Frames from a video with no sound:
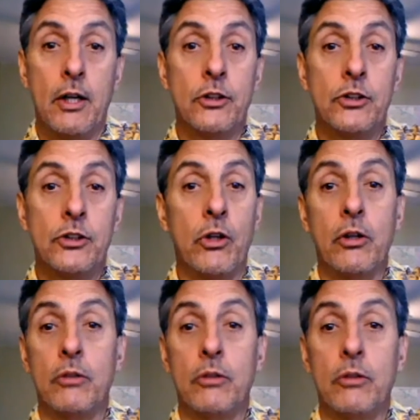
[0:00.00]
So you
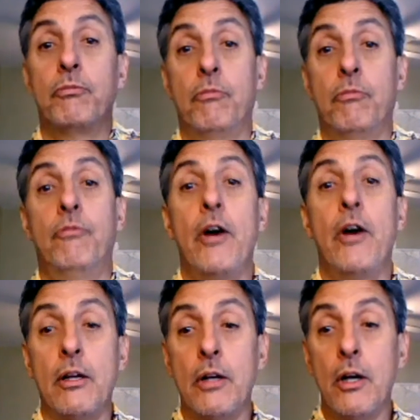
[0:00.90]
can
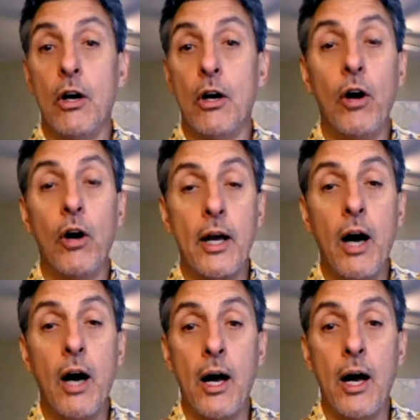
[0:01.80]
very early
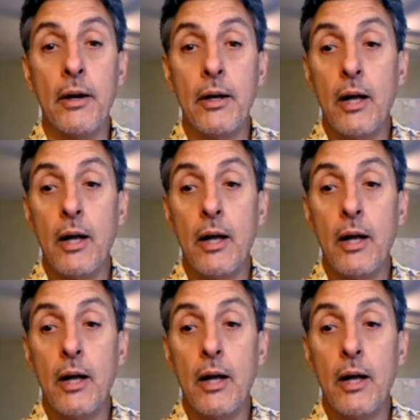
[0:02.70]
on